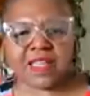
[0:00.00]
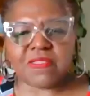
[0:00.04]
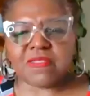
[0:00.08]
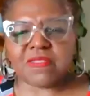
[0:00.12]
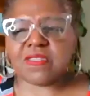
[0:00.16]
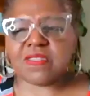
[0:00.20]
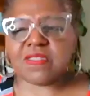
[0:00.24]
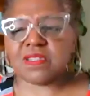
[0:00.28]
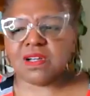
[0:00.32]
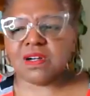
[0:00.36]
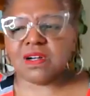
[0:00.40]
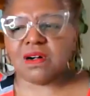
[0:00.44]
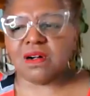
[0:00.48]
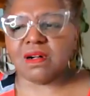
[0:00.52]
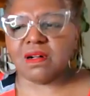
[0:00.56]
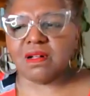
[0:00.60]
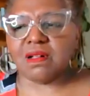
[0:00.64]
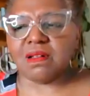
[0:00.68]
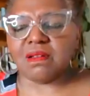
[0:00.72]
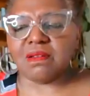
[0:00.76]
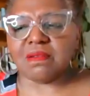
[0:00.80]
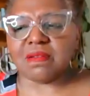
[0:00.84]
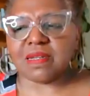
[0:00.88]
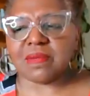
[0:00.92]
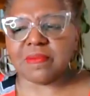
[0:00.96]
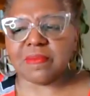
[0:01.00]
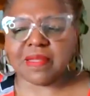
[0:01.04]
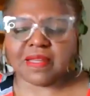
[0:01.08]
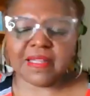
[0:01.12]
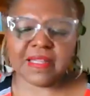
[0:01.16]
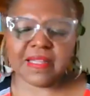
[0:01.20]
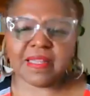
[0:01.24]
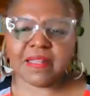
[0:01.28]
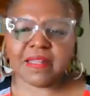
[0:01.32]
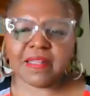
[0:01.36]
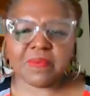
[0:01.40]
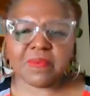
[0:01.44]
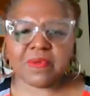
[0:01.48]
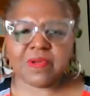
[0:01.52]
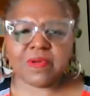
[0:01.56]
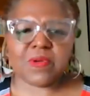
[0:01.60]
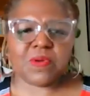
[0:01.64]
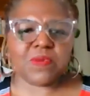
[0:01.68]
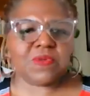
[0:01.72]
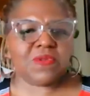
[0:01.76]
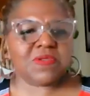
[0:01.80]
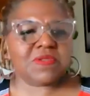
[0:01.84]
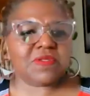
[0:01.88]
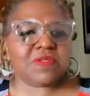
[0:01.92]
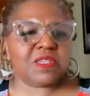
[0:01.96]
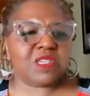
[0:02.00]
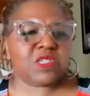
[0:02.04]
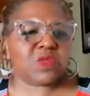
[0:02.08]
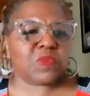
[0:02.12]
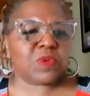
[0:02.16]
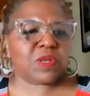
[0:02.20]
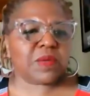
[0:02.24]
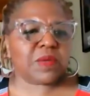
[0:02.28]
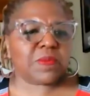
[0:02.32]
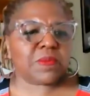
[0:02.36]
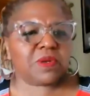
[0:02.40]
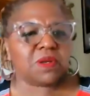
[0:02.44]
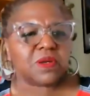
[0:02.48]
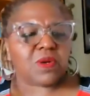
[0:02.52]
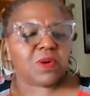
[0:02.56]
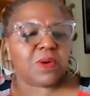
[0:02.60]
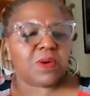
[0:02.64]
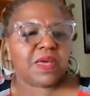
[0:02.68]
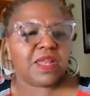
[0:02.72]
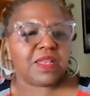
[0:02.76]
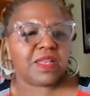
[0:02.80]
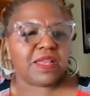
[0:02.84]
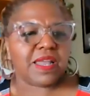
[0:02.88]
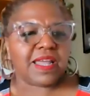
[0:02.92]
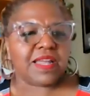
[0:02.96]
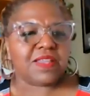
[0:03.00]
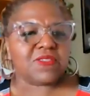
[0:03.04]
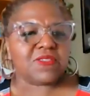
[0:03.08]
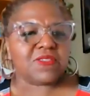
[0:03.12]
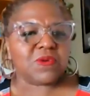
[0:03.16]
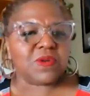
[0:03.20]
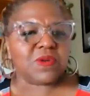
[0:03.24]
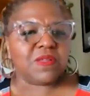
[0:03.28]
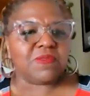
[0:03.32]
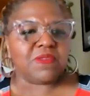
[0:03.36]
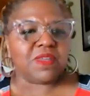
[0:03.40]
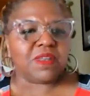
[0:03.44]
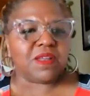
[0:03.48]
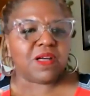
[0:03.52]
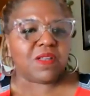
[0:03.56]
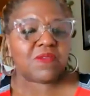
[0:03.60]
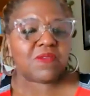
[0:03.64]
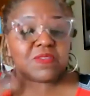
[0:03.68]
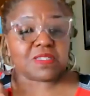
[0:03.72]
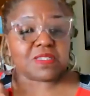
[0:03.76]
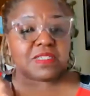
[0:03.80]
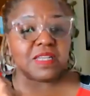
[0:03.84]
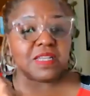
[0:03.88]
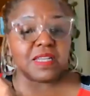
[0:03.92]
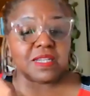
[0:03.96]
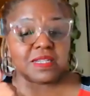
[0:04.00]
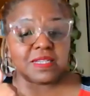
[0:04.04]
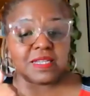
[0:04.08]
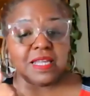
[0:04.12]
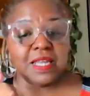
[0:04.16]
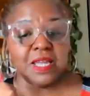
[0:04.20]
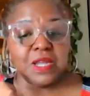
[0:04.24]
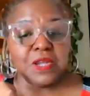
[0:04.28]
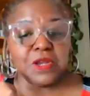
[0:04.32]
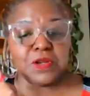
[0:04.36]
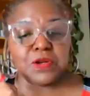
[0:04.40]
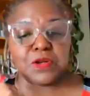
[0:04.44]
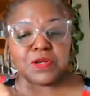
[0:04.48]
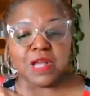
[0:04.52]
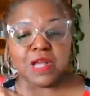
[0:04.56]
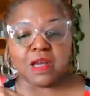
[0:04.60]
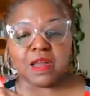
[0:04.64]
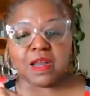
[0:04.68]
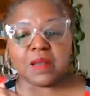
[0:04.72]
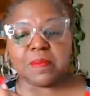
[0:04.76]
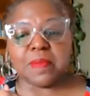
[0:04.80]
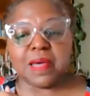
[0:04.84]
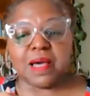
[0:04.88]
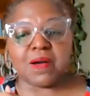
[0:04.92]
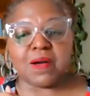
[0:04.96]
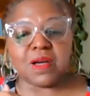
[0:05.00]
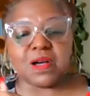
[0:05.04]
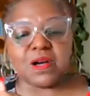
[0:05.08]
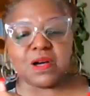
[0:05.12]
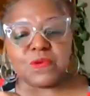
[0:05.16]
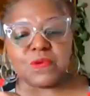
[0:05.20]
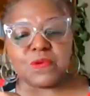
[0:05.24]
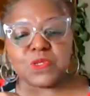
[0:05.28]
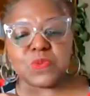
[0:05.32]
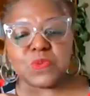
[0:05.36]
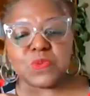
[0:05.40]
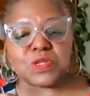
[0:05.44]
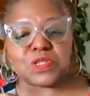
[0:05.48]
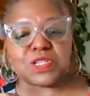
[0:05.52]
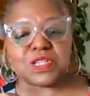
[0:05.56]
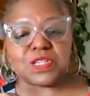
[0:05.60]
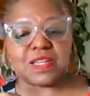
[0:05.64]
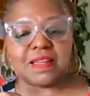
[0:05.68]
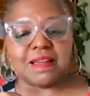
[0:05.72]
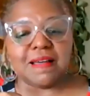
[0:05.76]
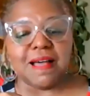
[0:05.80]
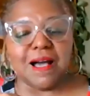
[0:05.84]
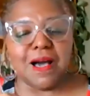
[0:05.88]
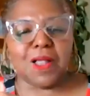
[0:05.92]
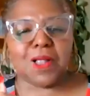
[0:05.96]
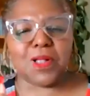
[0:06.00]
this call, and I'm like, I don't know who this is, but I'm going to go ahead and answer it. And then all of a sudden, you're talking about code switching.